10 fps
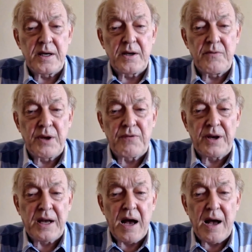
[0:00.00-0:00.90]
with
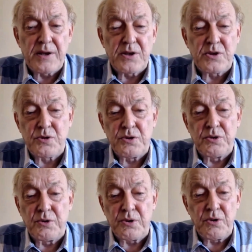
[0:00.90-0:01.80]
regard
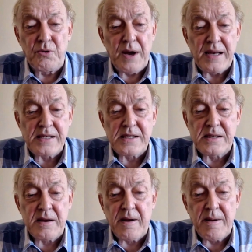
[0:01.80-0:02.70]
to U.S.
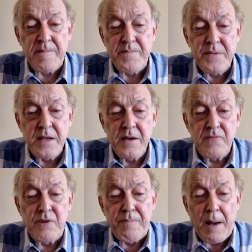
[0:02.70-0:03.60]

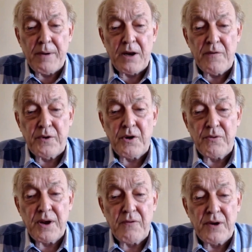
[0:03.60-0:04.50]
Republic of
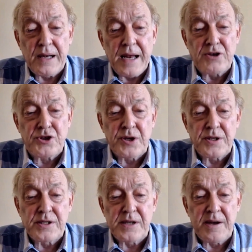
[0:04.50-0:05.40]
Korea relations.